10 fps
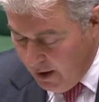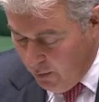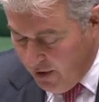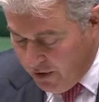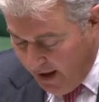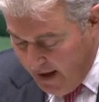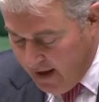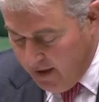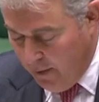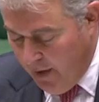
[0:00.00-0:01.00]
came to
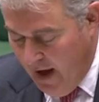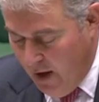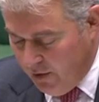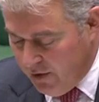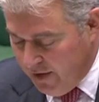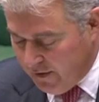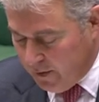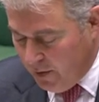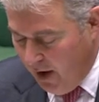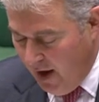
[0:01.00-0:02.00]
make this statement that he
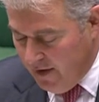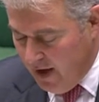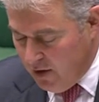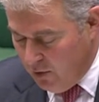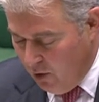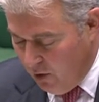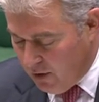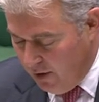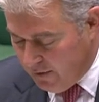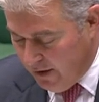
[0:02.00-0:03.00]
was ready to
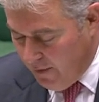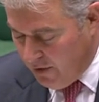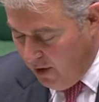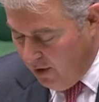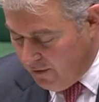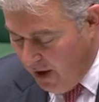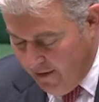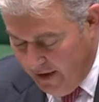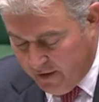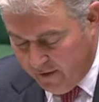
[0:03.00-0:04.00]
break international law.